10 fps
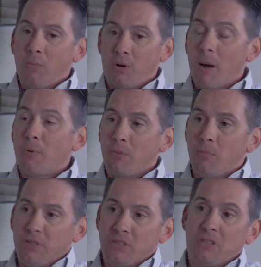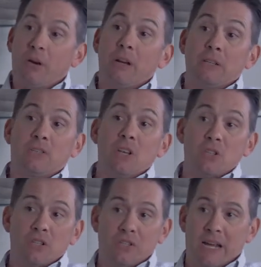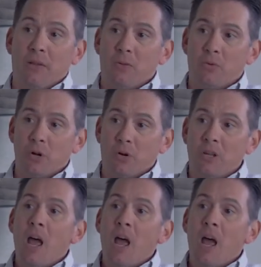proper budgetary decisions down the road